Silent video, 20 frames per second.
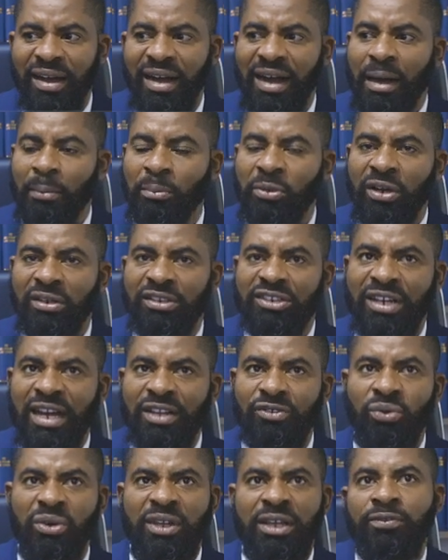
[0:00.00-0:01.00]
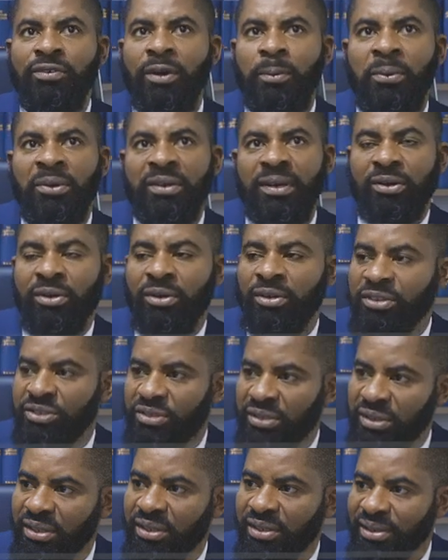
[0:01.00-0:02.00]
I'm not trying to give up on the
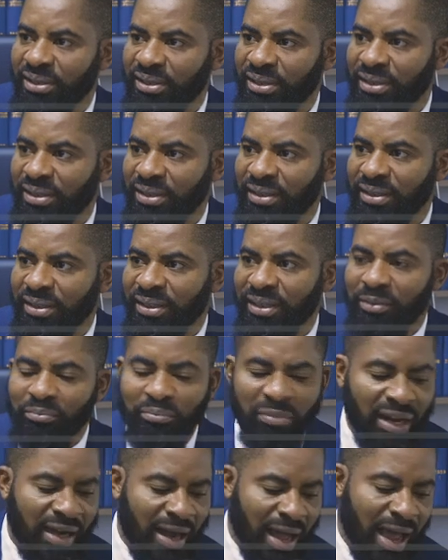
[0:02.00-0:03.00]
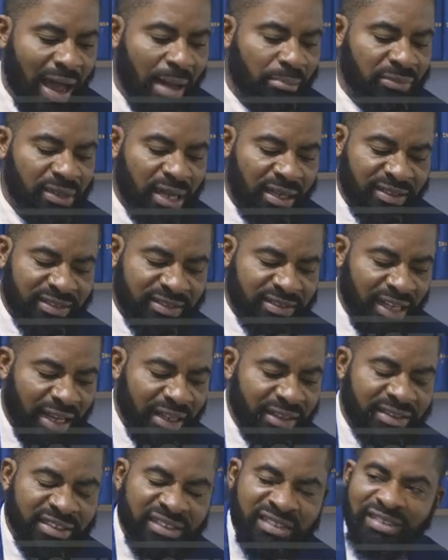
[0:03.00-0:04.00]
country, but I'm
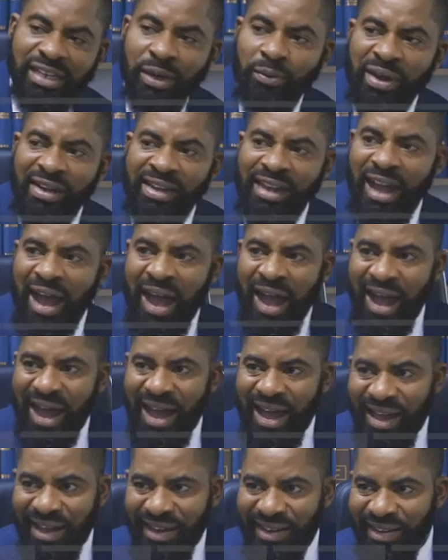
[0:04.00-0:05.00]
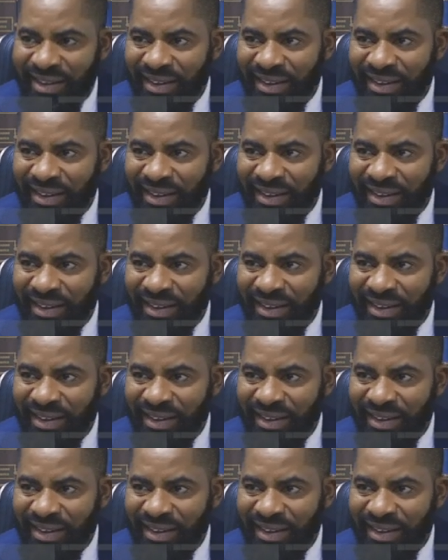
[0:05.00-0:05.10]
saying things the way they are.